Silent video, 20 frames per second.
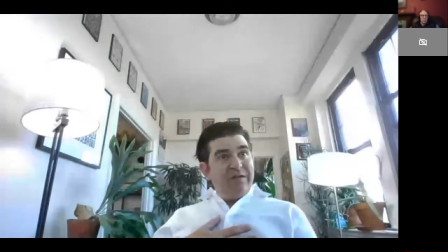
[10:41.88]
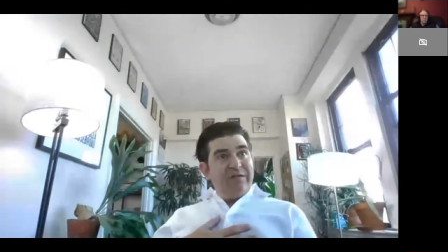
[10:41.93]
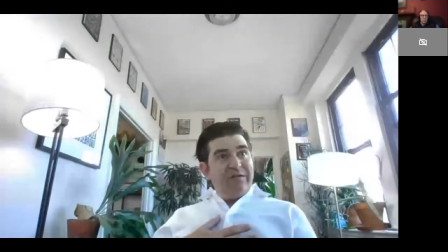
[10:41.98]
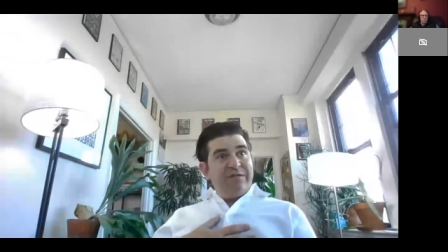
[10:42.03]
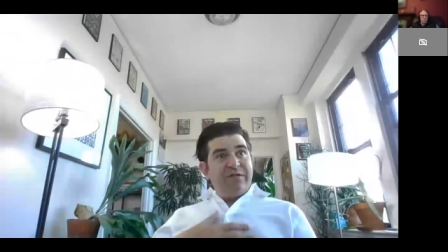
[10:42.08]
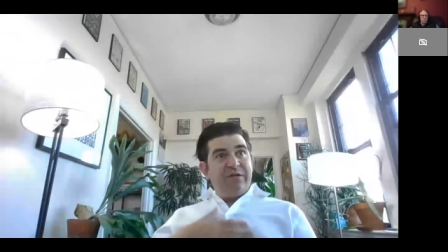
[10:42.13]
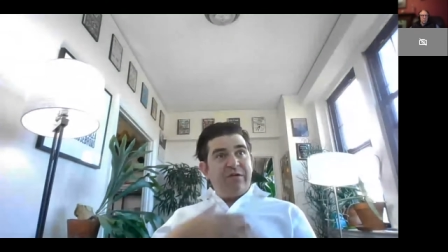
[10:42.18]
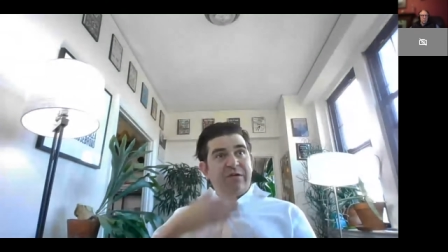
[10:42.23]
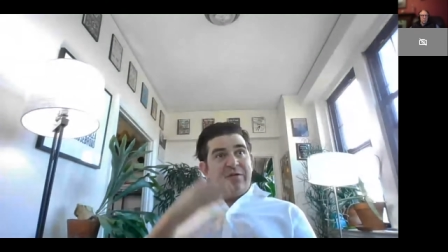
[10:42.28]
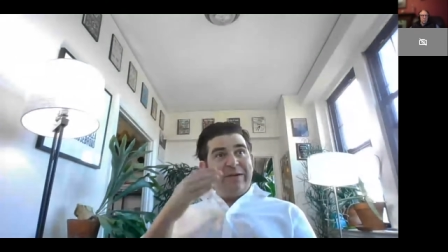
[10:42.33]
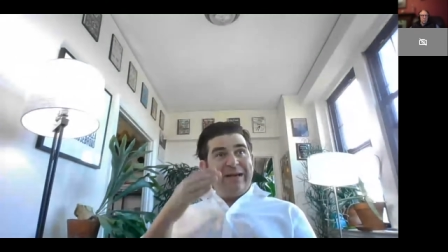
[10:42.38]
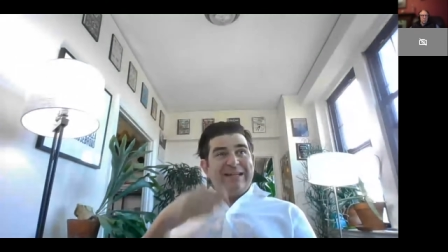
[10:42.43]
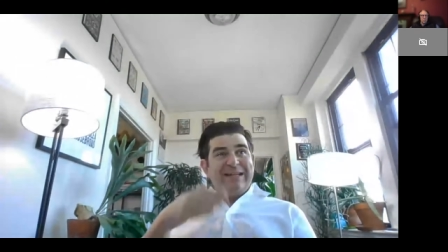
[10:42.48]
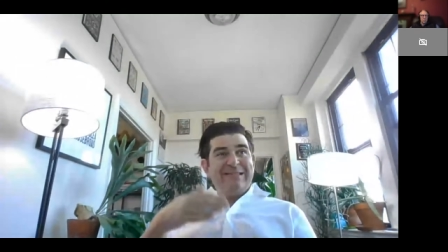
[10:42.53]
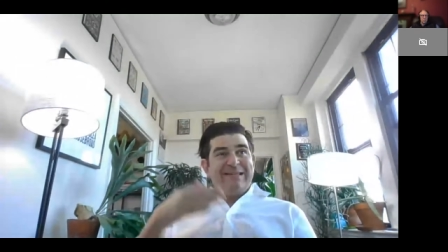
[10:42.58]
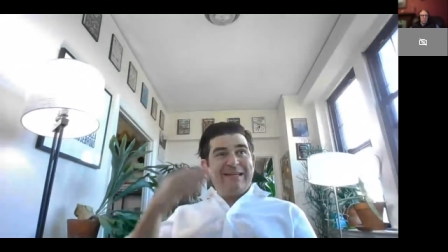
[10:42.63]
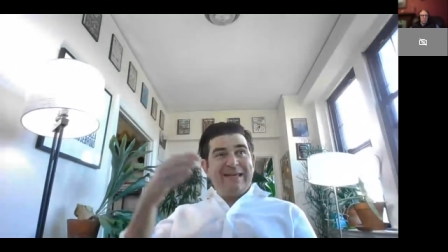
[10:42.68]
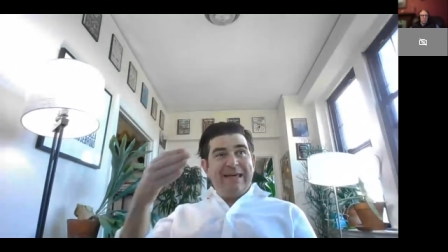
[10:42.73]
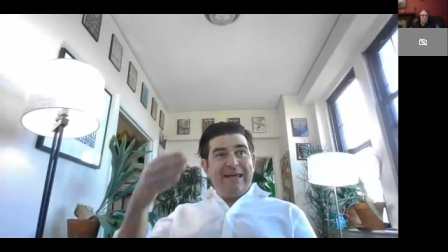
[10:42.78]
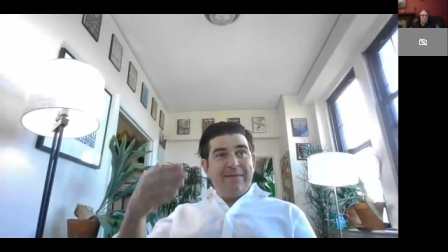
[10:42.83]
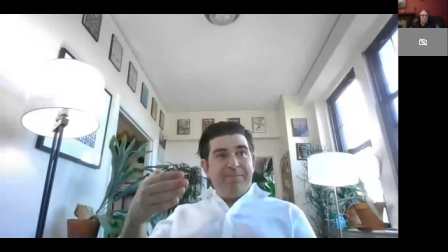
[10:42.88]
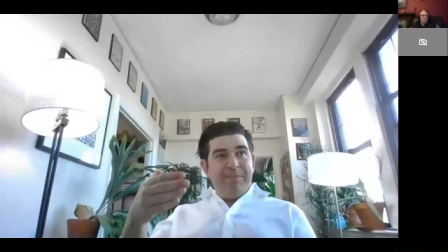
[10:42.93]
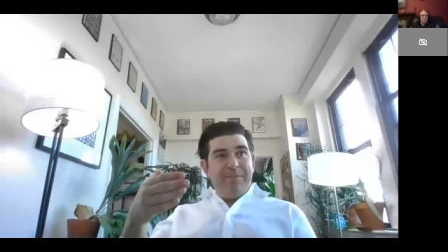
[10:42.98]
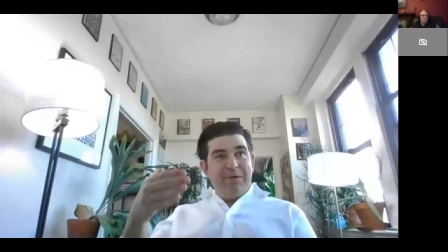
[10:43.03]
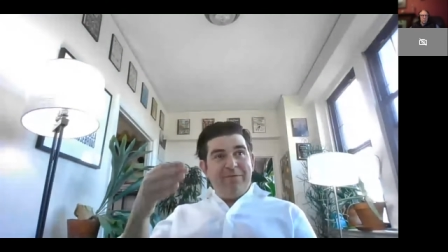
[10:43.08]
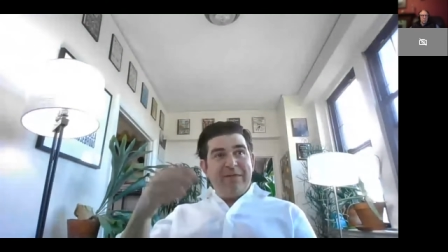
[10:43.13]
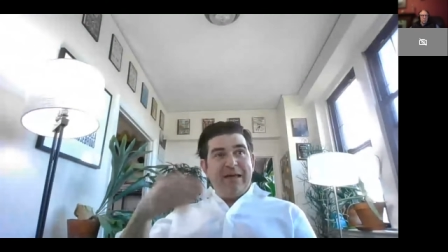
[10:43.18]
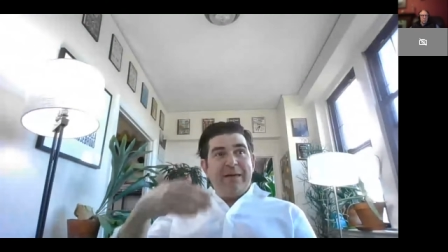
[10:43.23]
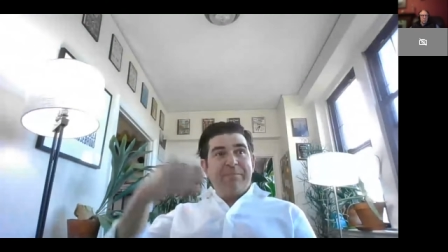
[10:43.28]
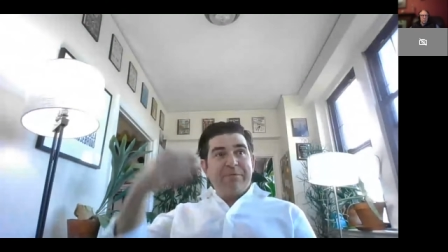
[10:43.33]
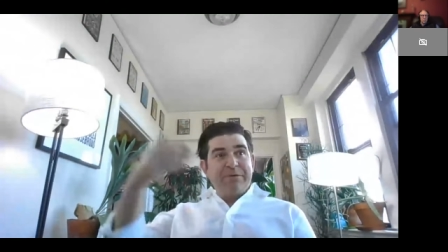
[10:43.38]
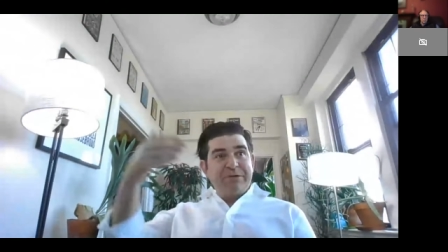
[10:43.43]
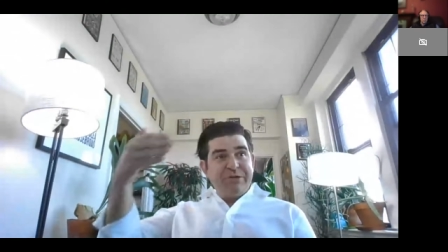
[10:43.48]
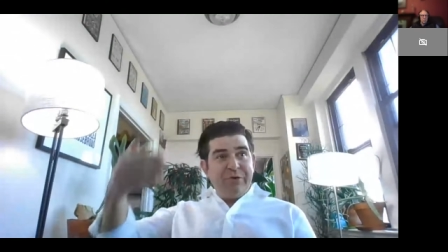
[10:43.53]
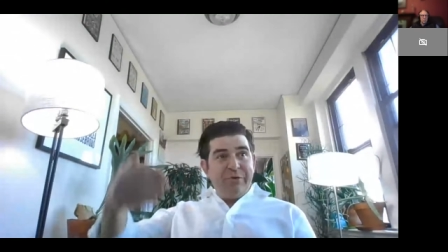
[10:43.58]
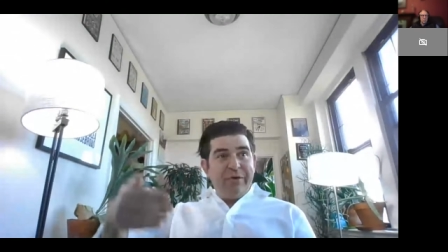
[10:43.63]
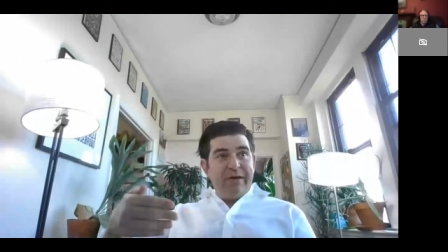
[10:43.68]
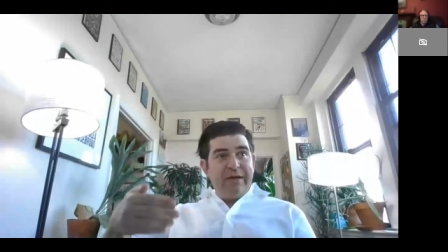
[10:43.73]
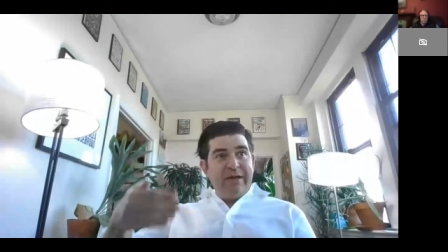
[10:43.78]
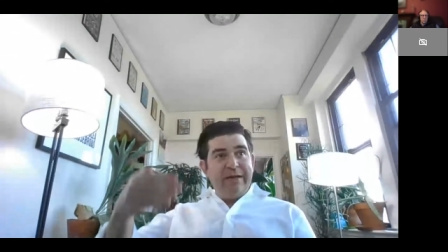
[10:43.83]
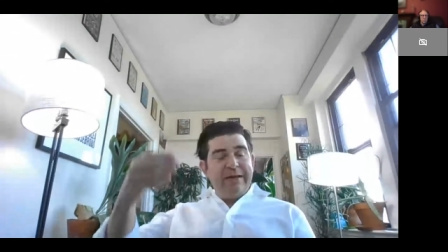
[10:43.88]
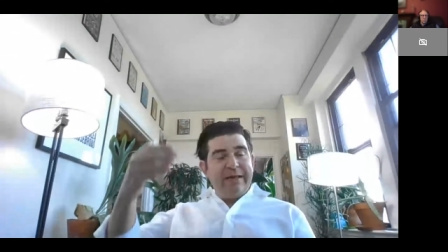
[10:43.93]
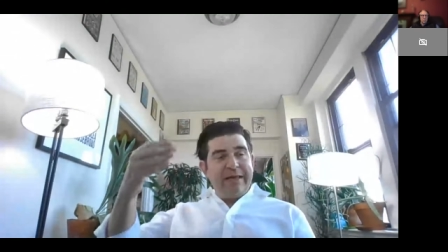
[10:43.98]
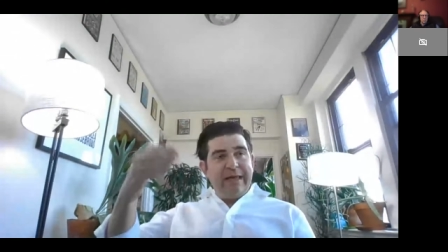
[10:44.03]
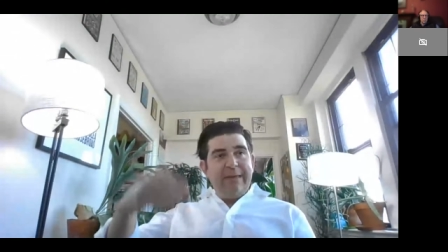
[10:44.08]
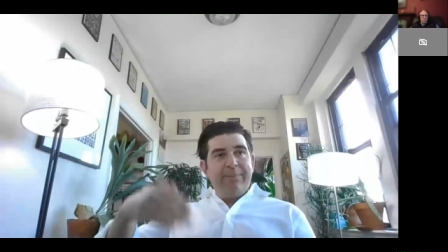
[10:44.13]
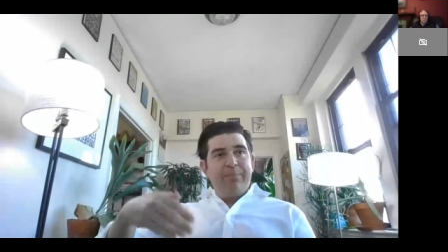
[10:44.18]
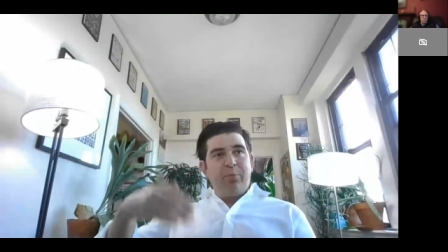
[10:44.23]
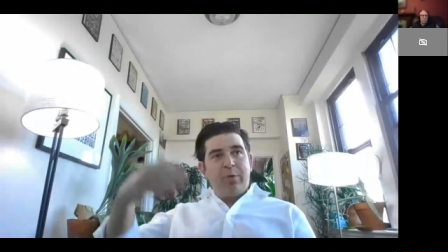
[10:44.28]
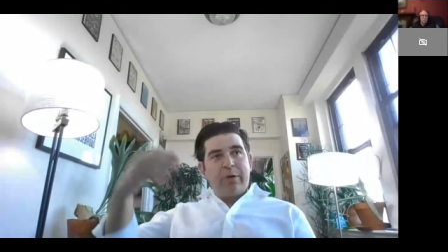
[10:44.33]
So you get to keep, you have the opportunity to keep